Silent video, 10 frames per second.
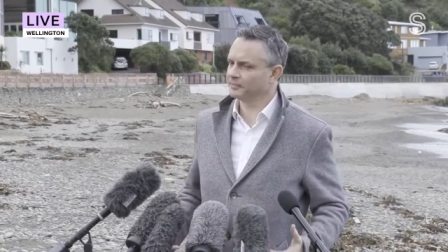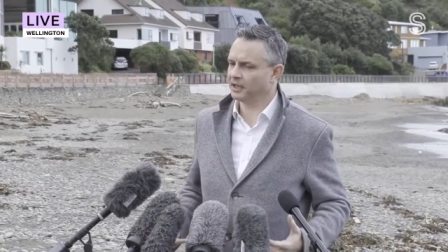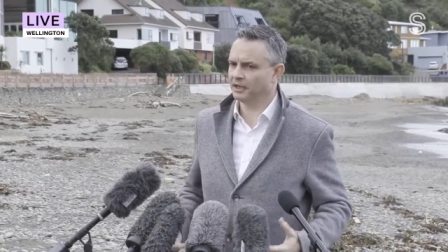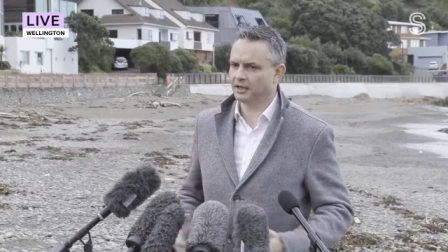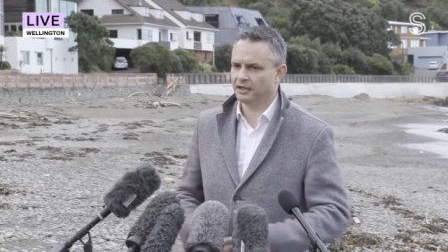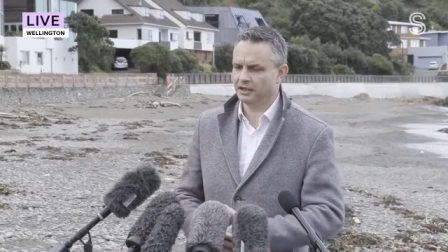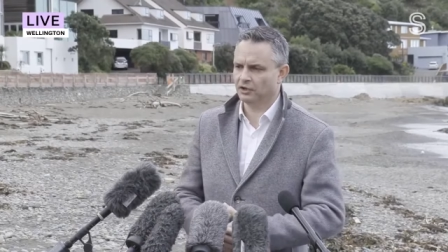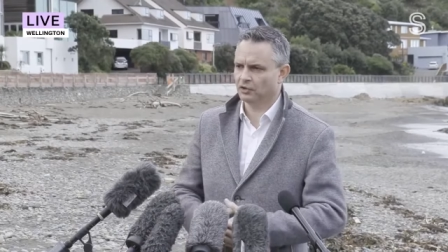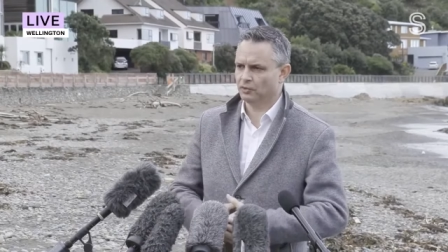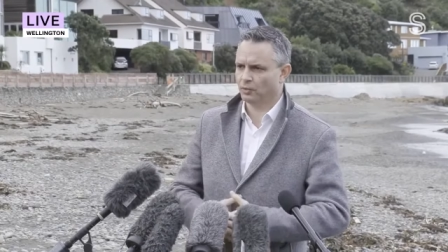Uh, you
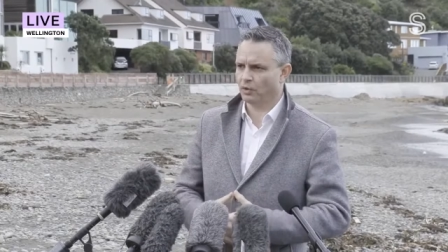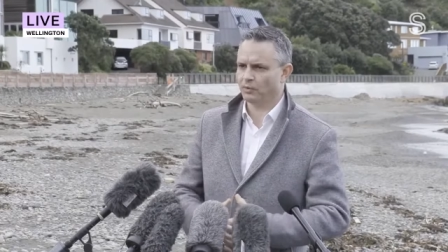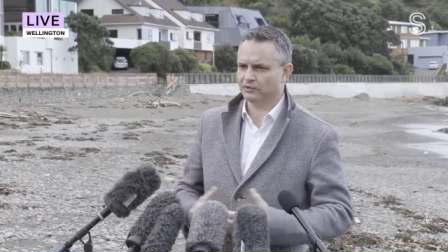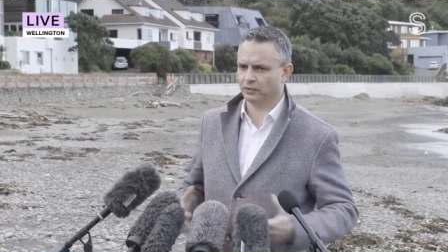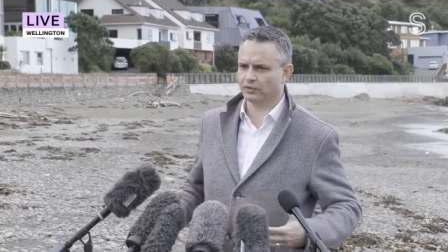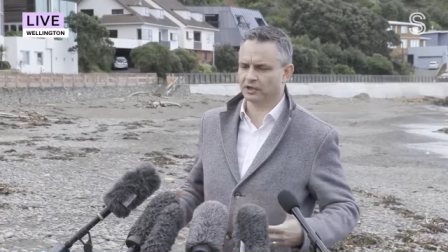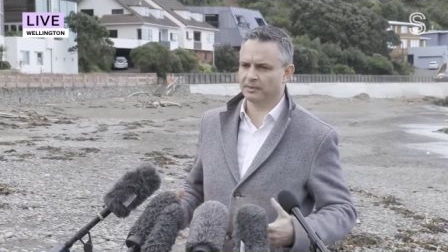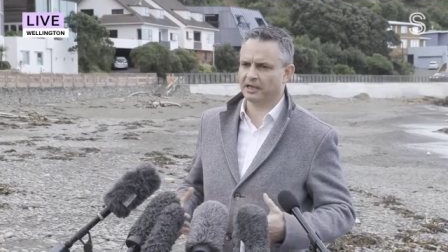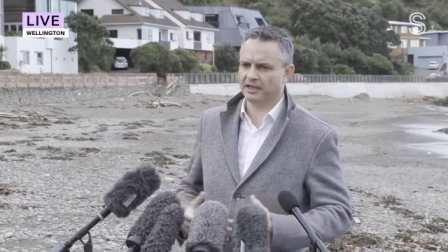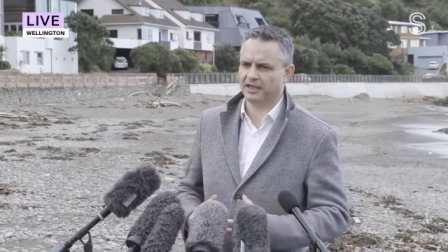know what we're talking
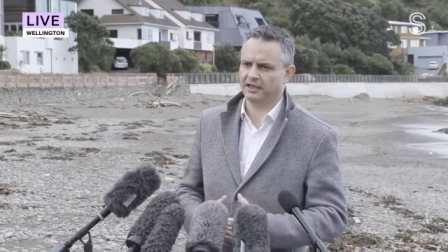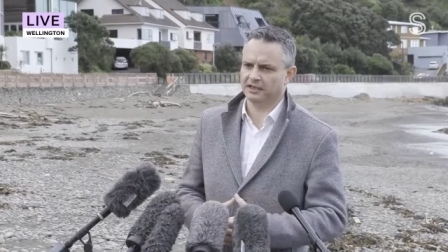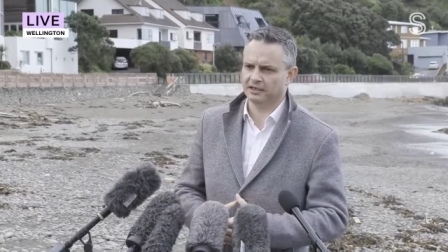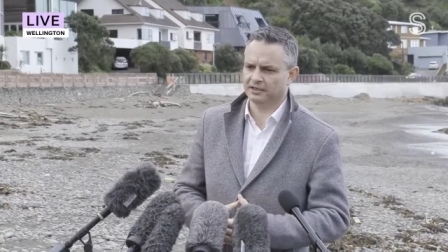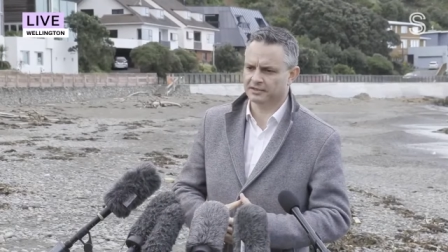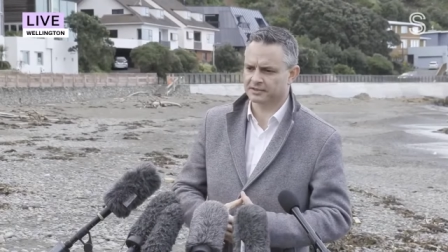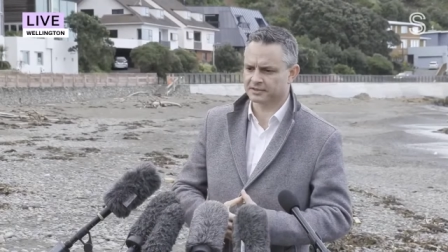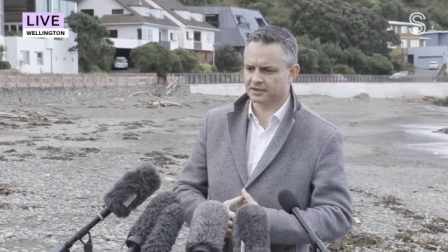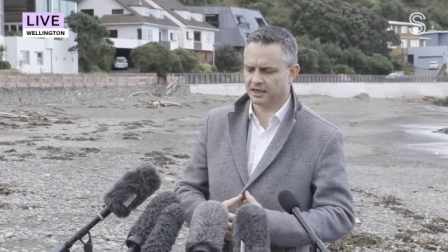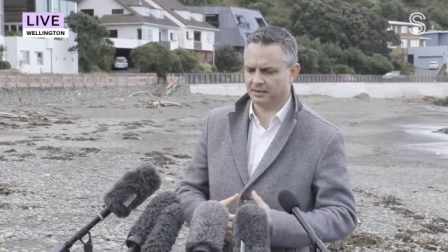about here
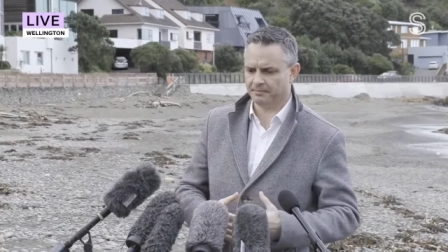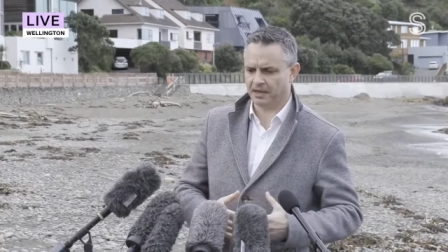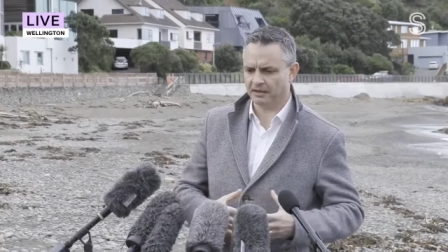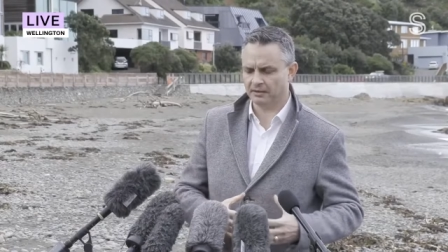is um,